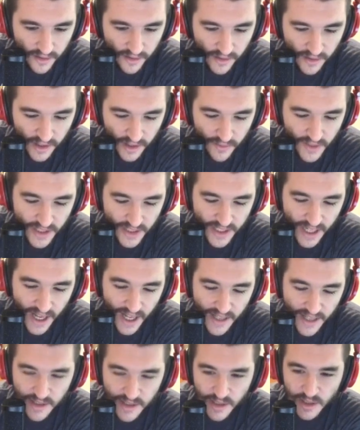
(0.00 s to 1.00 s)
Even
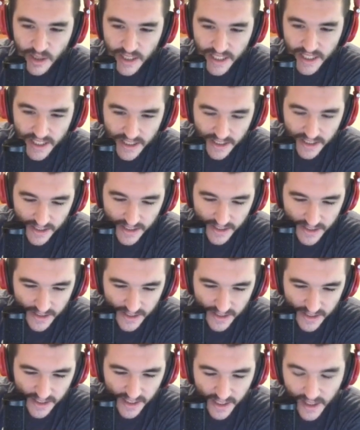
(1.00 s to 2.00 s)
Consecrate.
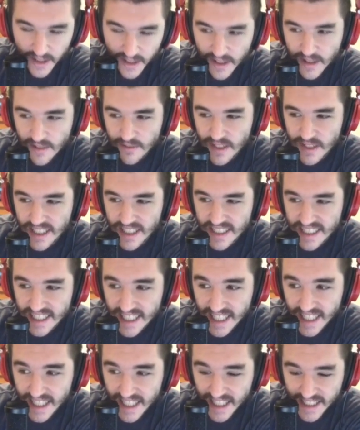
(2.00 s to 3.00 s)
Even
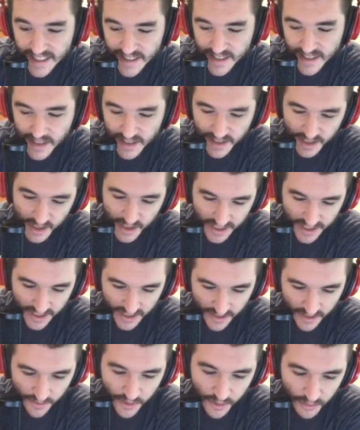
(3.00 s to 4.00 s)
Consecrate
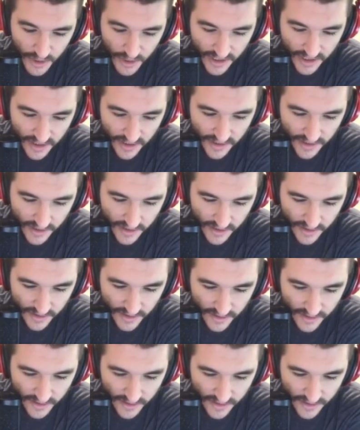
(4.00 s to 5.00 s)
would be good.
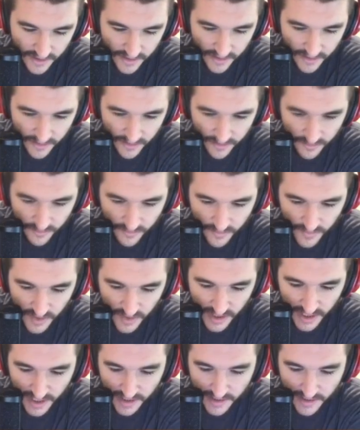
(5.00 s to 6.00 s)
You
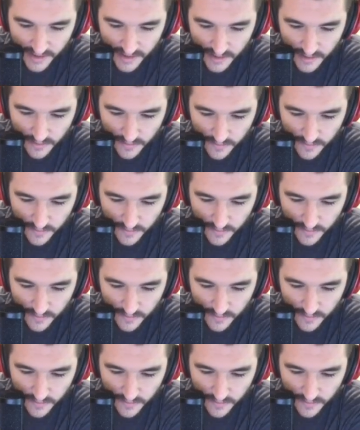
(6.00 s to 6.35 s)
got this.